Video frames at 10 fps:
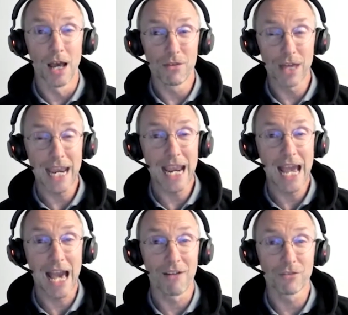They
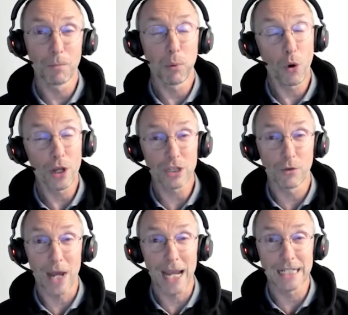have deployed
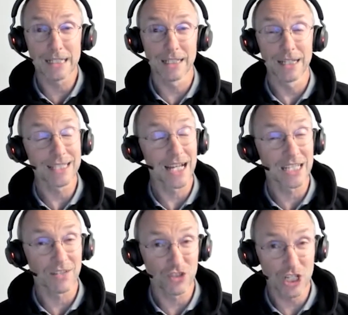the right
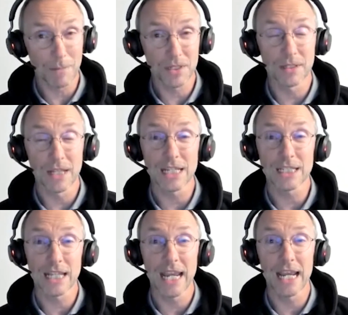size of ships. They
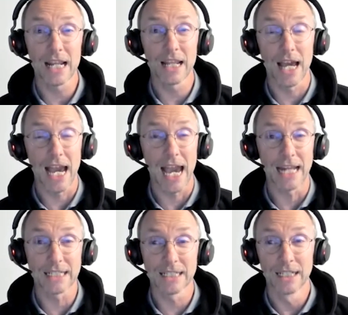sail
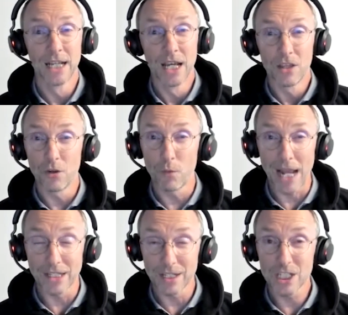at the
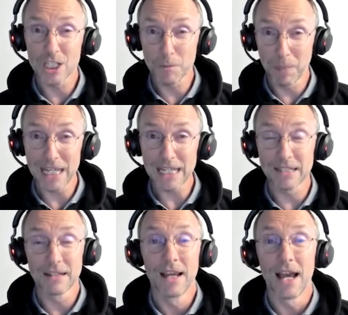right
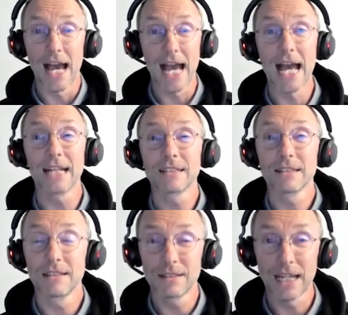speed,
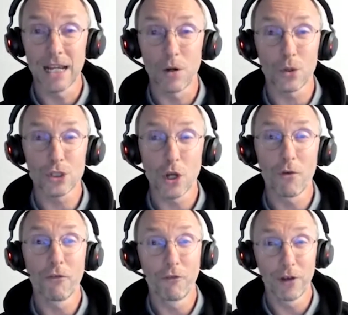and they
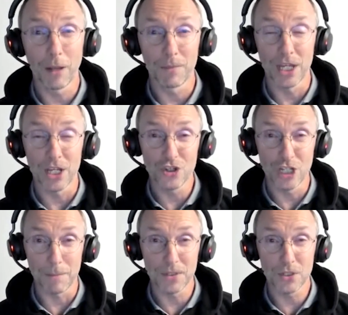also fill up their
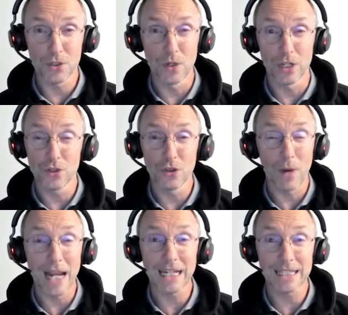ships to the
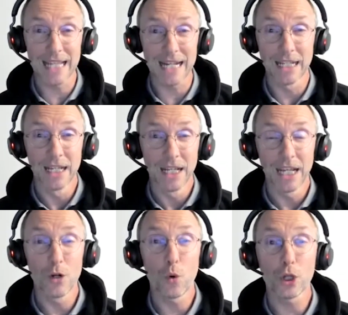right extent
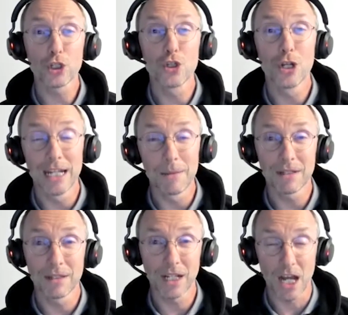in order to
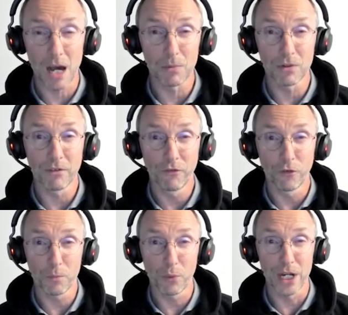limit the carbon
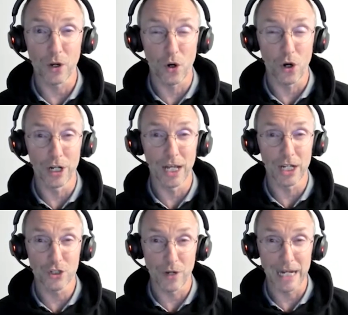footprint on a
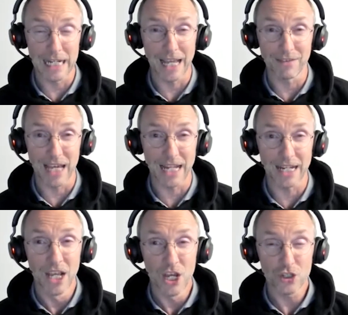trade like that.
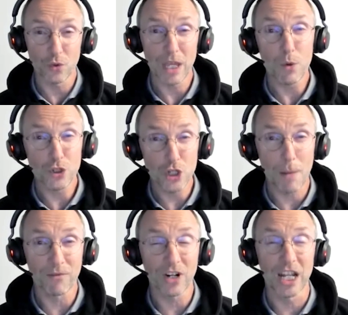So they were
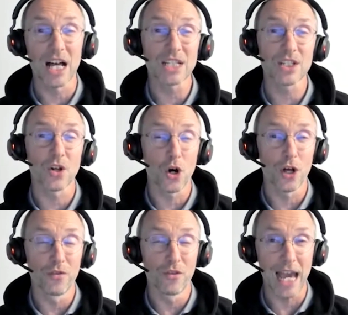top of class
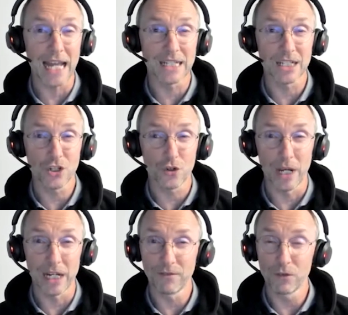on that
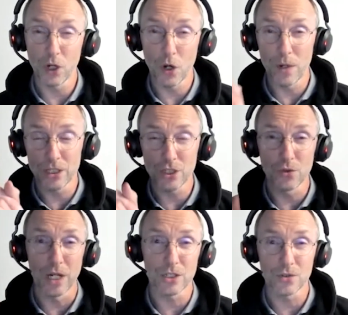trade. If you go into
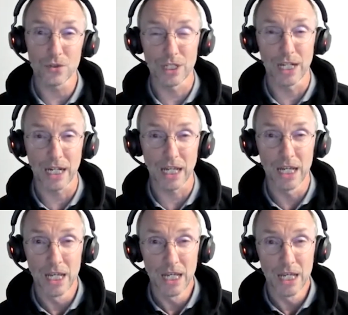
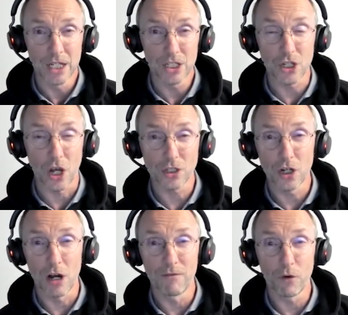
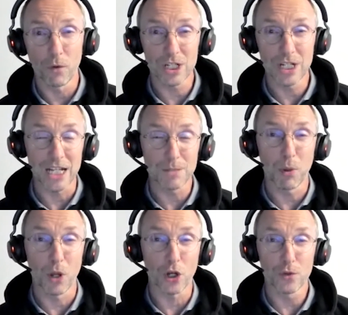
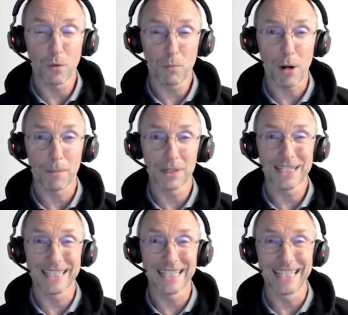Xeneta.com/blog, you will probably
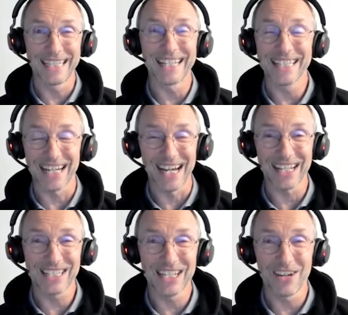see the
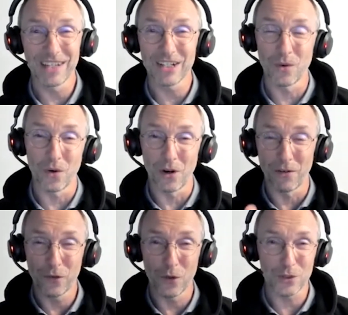entirety of it, or
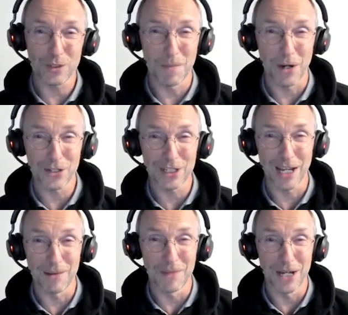of course
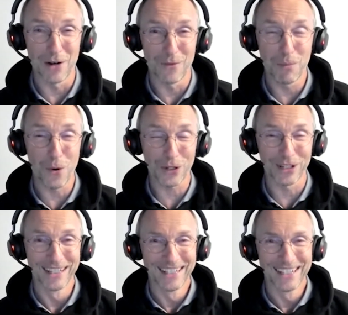Maritime Reporter